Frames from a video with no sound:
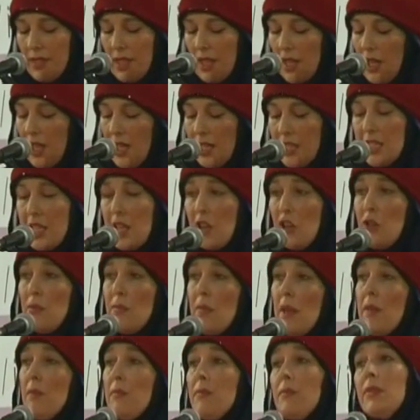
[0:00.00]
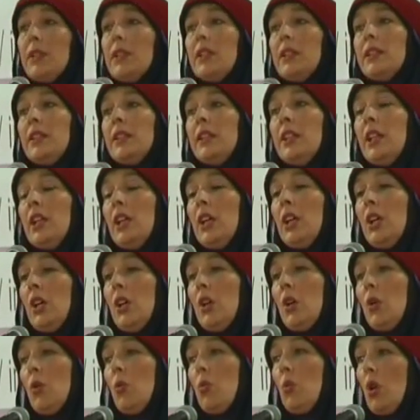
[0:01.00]
And I remember
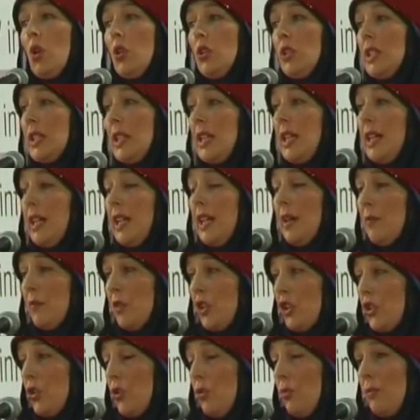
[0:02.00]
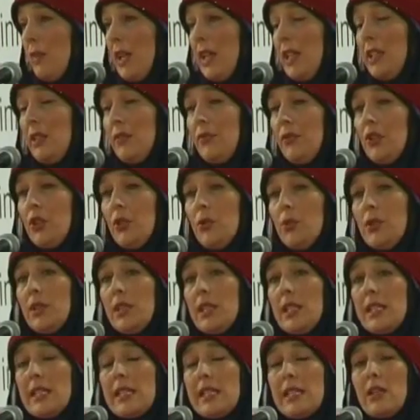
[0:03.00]
one day, I'm sure many of you
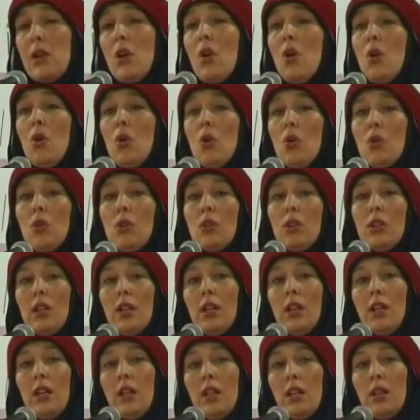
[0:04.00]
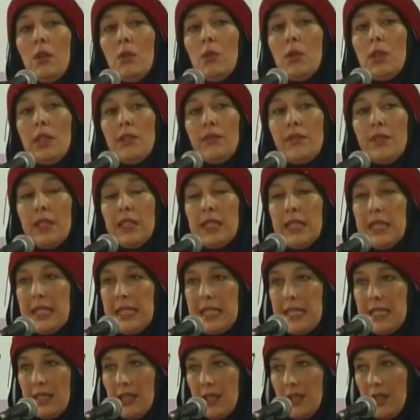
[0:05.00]
in this hall will have at
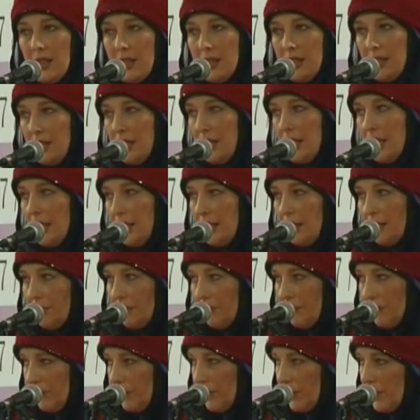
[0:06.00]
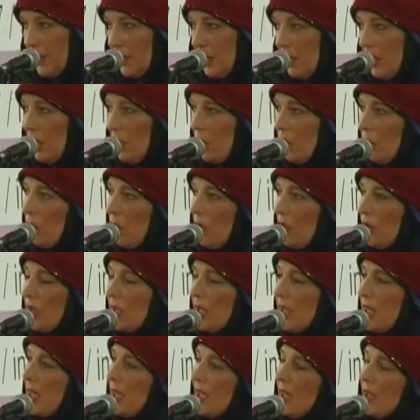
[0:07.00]
least heard the name. One
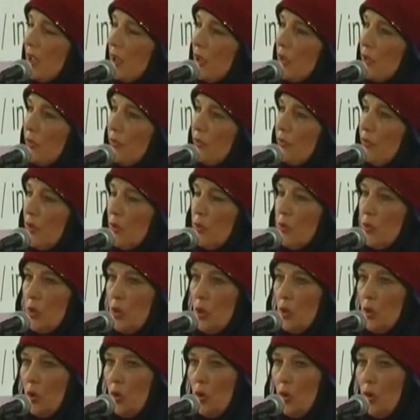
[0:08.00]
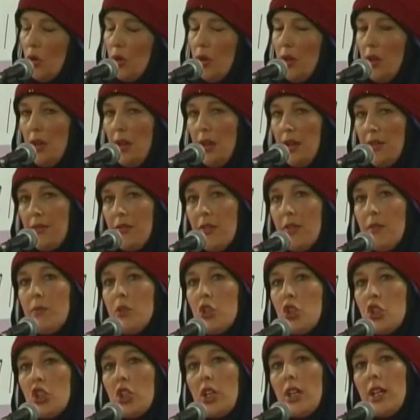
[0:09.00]
day I got a phone call from
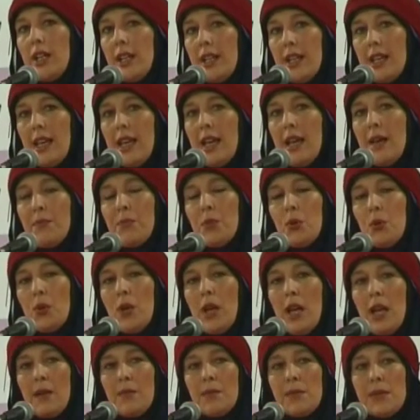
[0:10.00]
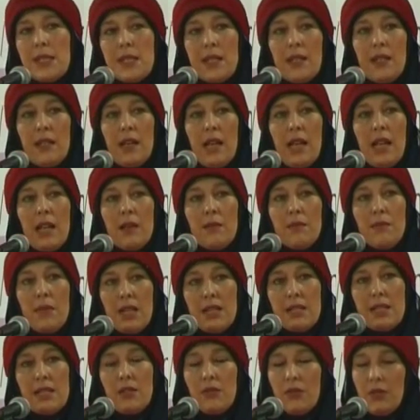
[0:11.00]
Sheikh Abu Hamza
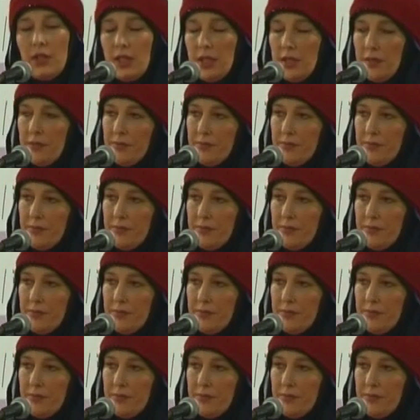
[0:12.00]
al-Masri,